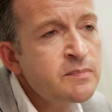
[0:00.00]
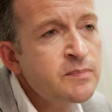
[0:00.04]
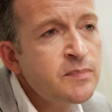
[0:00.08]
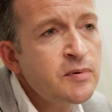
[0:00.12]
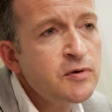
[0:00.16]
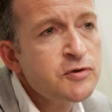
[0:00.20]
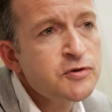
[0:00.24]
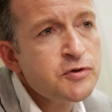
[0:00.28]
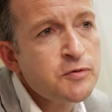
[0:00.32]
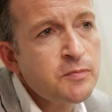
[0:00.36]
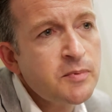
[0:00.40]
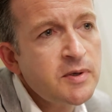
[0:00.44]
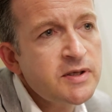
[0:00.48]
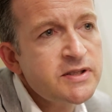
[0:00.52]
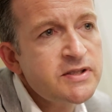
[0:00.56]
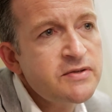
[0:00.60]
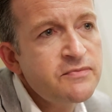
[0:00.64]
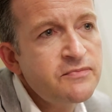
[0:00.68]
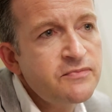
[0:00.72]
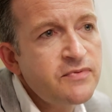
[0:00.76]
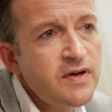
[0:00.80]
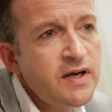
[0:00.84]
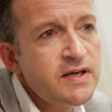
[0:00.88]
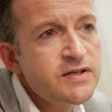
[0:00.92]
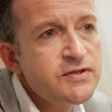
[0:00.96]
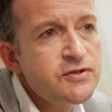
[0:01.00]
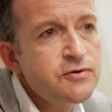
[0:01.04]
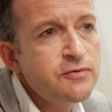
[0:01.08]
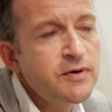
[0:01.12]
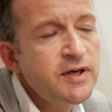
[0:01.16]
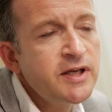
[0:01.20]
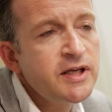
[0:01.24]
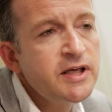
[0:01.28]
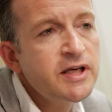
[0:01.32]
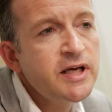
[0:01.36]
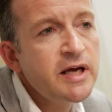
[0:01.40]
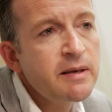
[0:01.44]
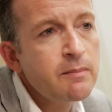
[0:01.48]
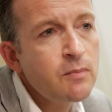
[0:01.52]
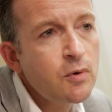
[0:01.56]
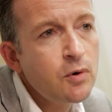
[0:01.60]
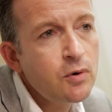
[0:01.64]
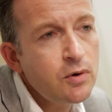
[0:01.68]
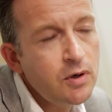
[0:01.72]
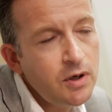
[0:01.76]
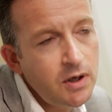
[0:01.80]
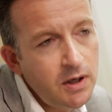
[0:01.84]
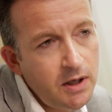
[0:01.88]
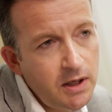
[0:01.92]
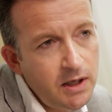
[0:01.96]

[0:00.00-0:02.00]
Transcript: and postoperative phase during chemo